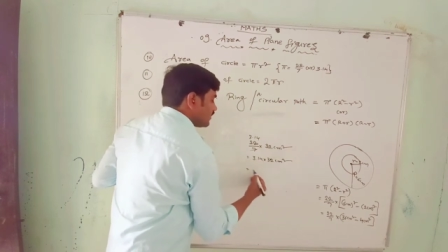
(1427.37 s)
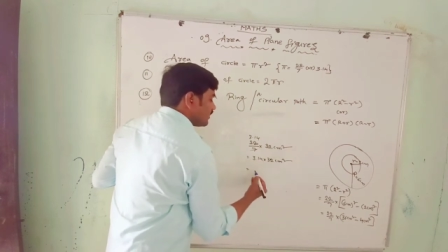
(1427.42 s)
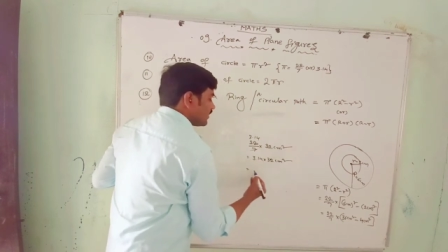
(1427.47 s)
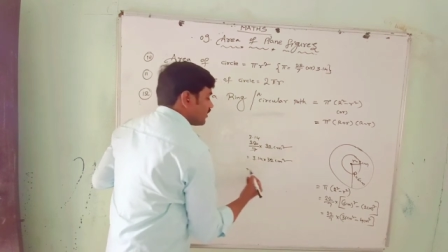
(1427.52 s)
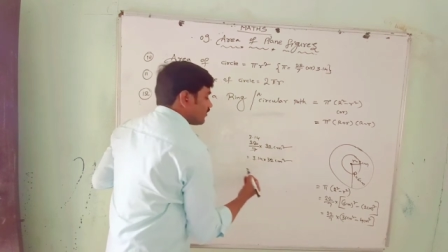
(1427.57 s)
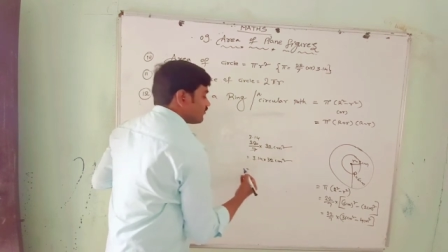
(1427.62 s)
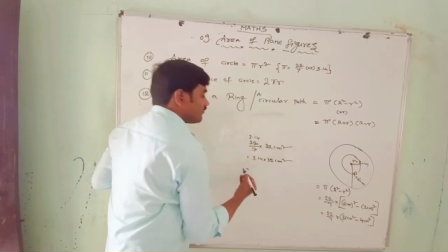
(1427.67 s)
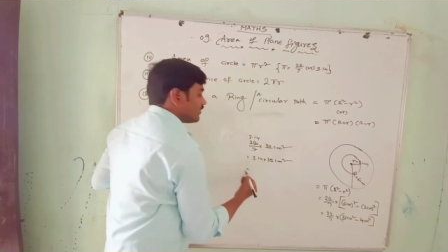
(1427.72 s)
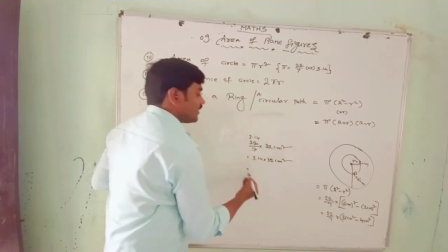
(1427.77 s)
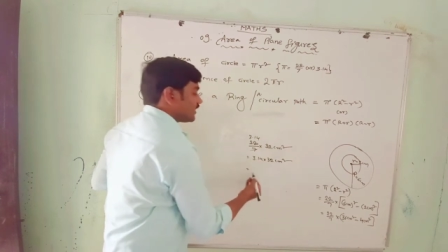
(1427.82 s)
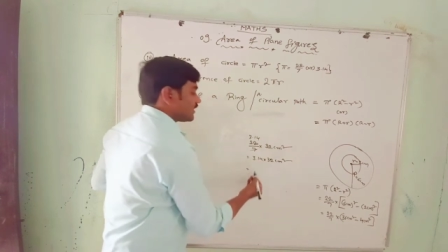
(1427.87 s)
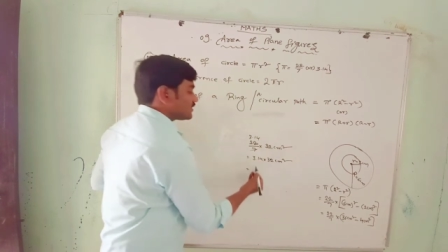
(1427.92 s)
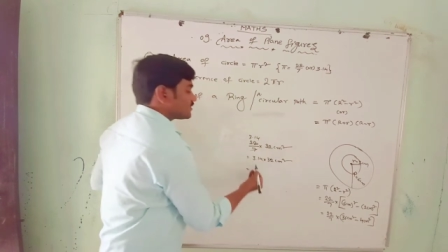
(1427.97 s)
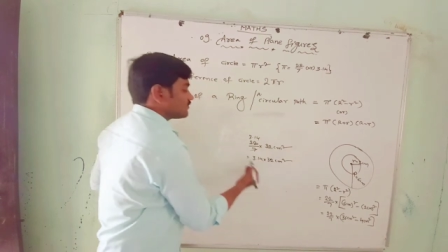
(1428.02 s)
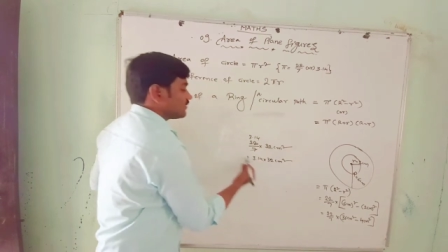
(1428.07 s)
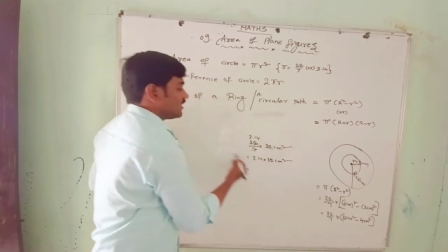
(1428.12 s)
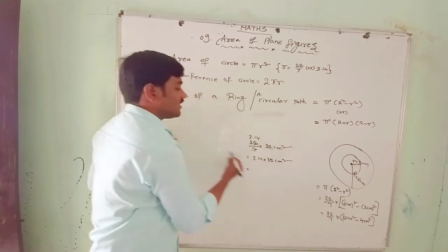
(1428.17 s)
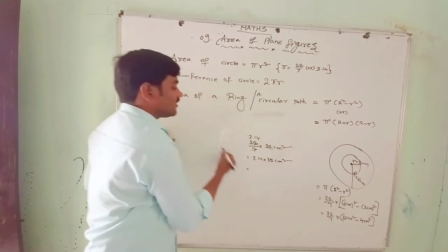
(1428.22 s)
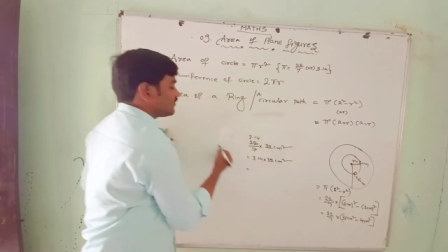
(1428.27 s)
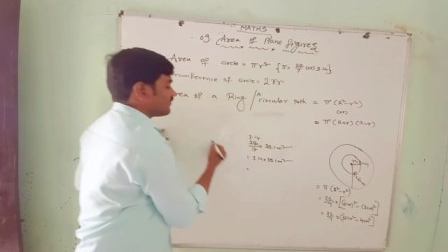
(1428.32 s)
Now let
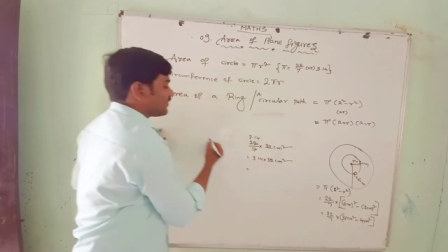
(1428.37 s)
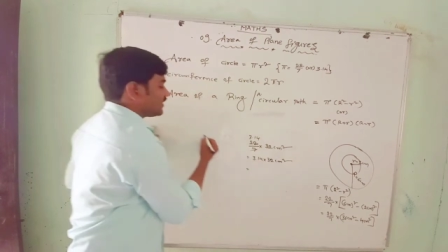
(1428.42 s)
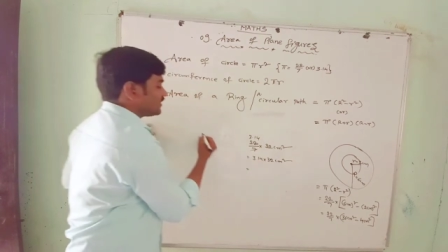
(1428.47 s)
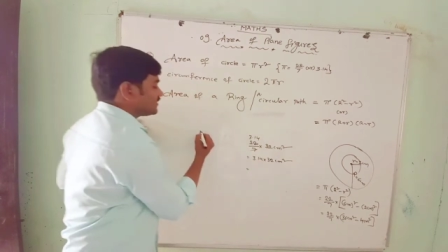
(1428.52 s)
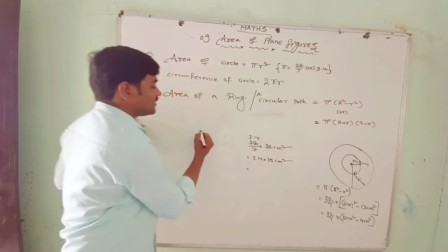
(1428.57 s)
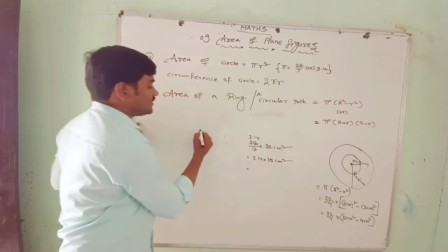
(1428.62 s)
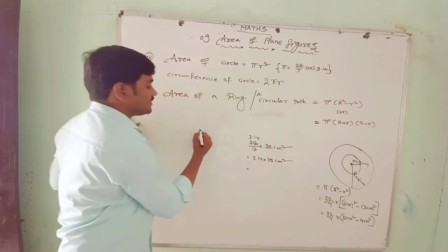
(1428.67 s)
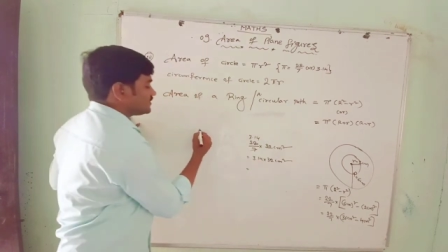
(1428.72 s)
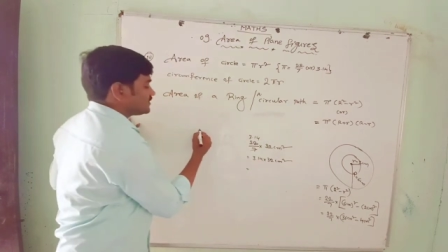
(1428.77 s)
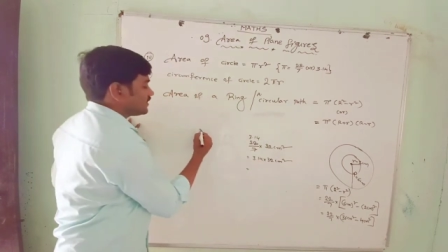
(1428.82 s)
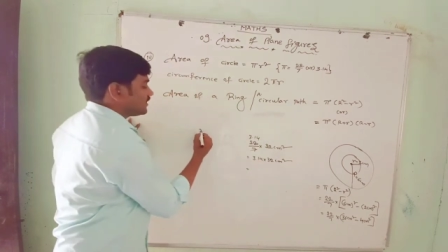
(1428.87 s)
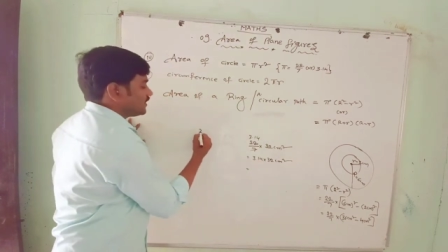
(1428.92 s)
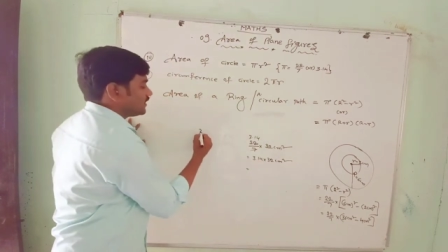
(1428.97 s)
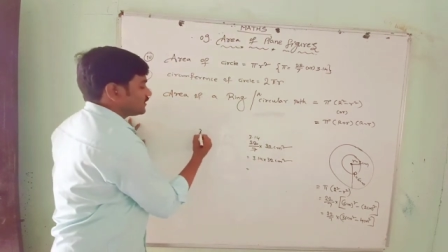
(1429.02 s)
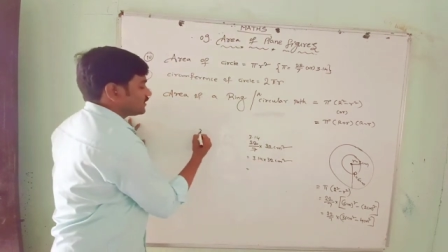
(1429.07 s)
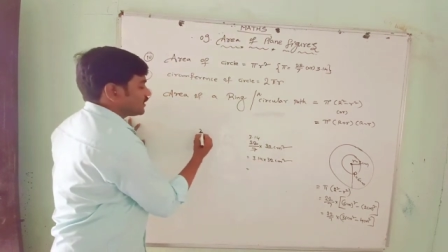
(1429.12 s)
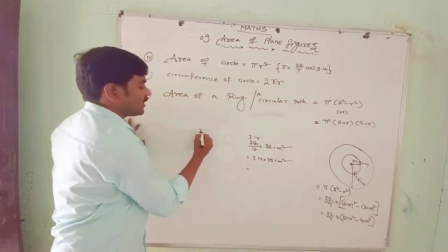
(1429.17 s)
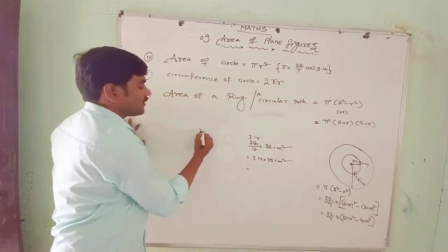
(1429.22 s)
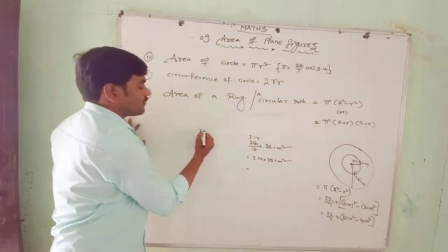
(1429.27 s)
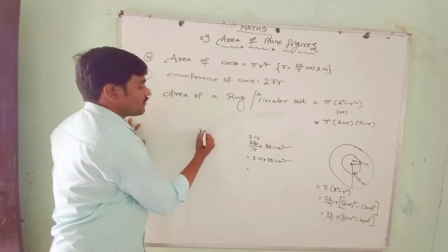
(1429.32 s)
us multiply this
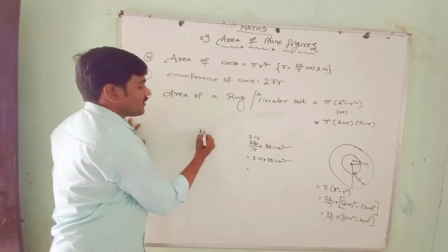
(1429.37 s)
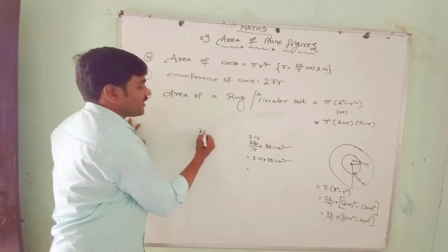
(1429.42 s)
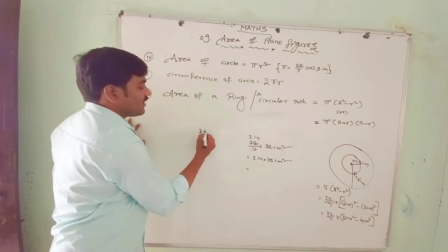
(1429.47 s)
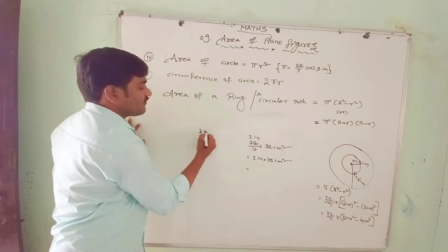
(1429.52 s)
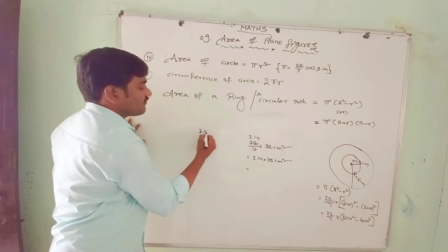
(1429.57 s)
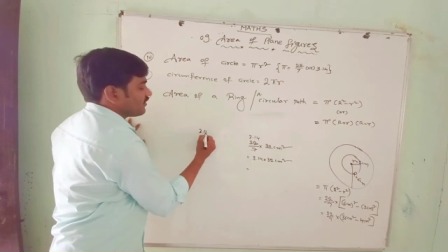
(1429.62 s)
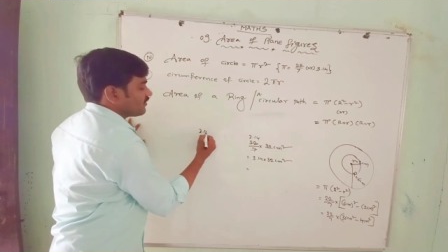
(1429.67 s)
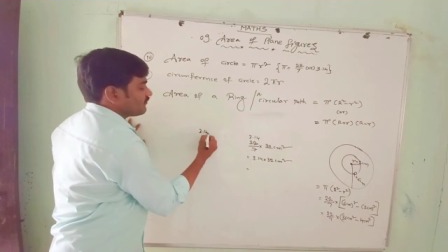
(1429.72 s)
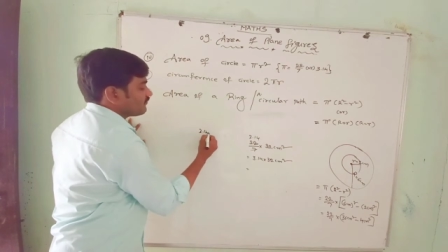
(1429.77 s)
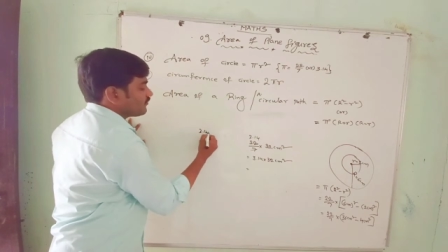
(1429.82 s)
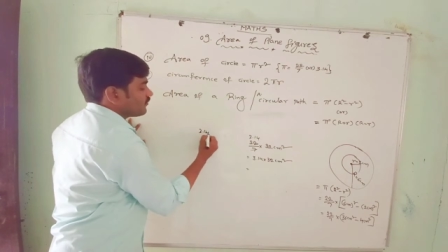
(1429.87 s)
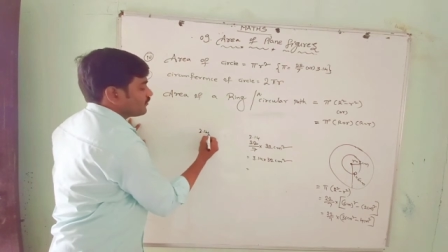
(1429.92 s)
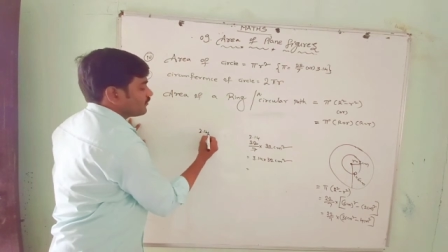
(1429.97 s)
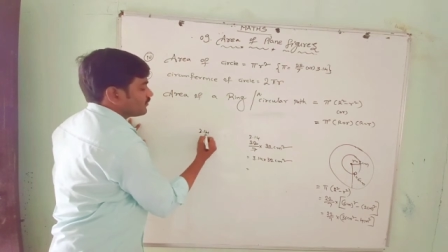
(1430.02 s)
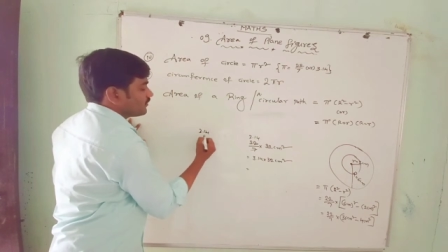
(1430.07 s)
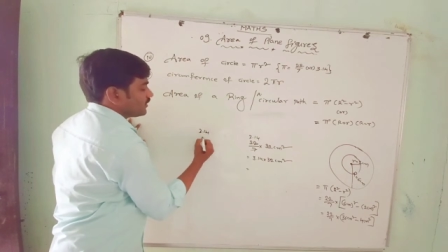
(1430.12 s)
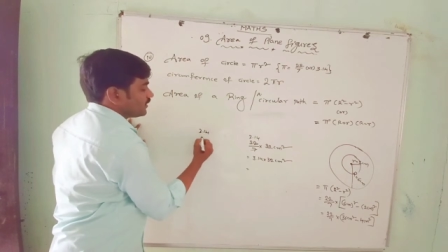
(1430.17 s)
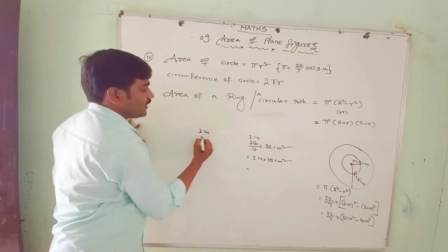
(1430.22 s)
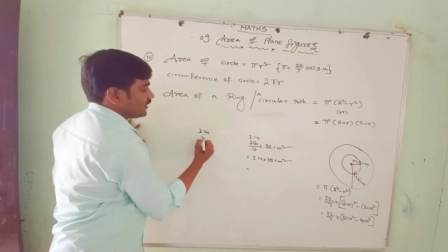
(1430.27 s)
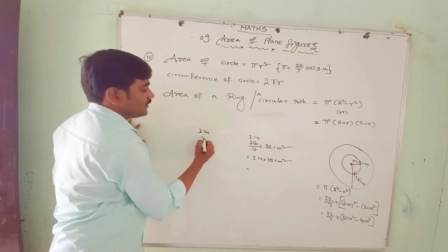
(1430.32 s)

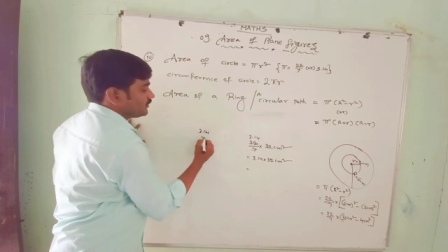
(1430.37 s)
3.14